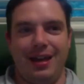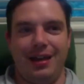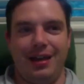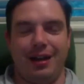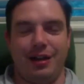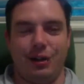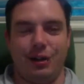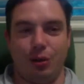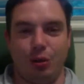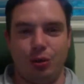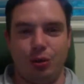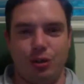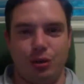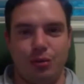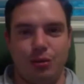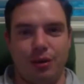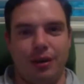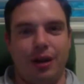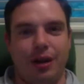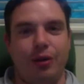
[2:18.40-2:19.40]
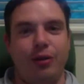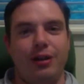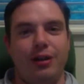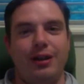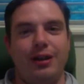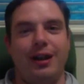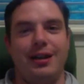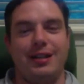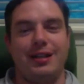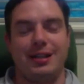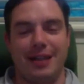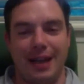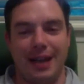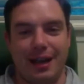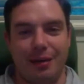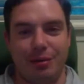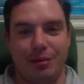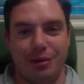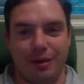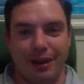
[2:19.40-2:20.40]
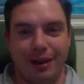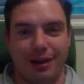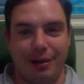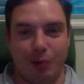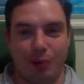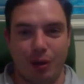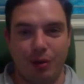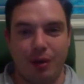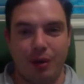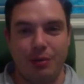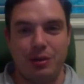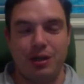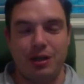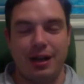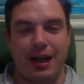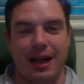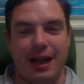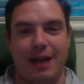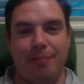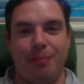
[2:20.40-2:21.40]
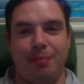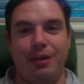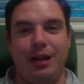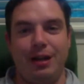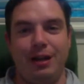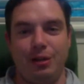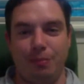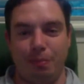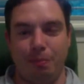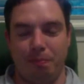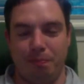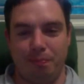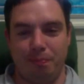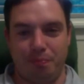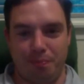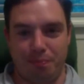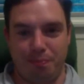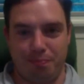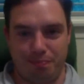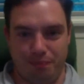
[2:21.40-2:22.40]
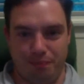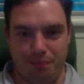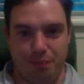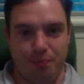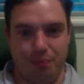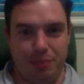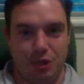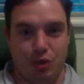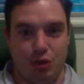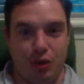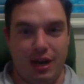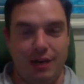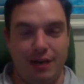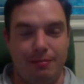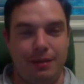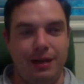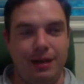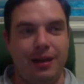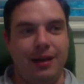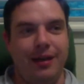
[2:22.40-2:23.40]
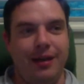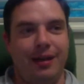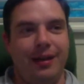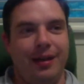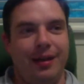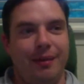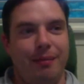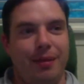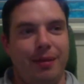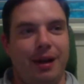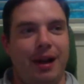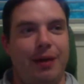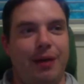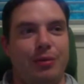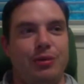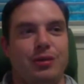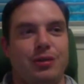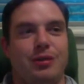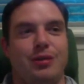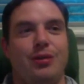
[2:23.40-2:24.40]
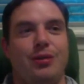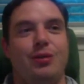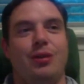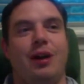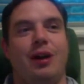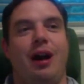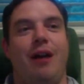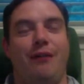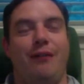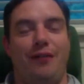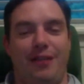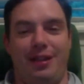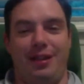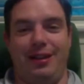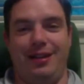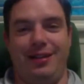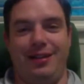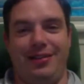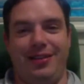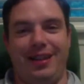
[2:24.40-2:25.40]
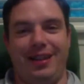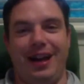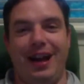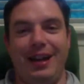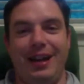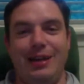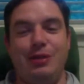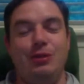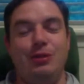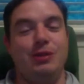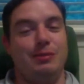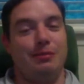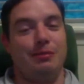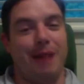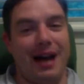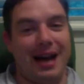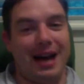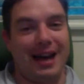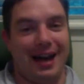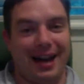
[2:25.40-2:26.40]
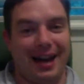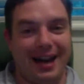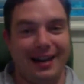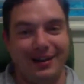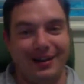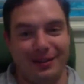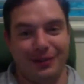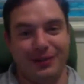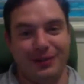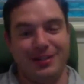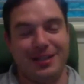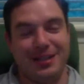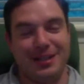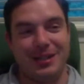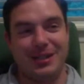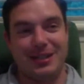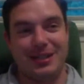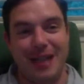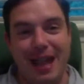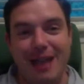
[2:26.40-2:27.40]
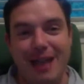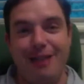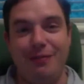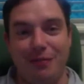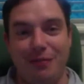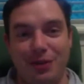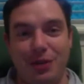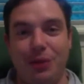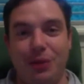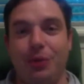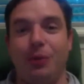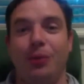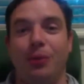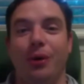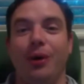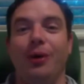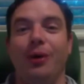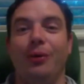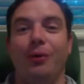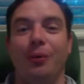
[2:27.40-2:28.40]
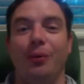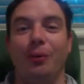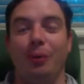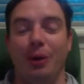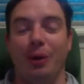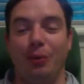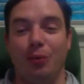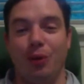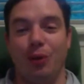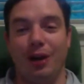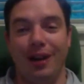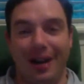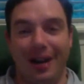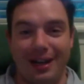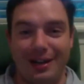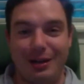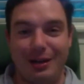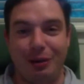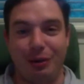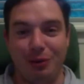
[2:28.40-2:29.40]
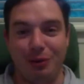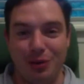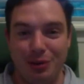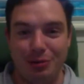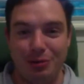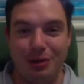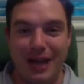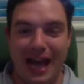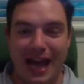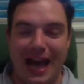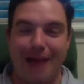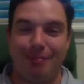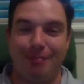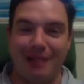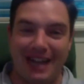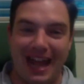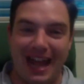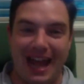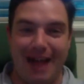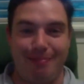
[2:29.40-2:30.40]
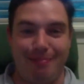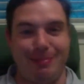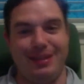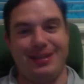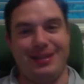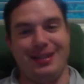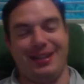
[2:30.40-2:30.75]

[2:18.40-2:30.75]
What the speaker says: I told you, not only did I say what was going to happen and you betrayed me, but I was so confident that I used my idol to save you when what I told you would happen happened.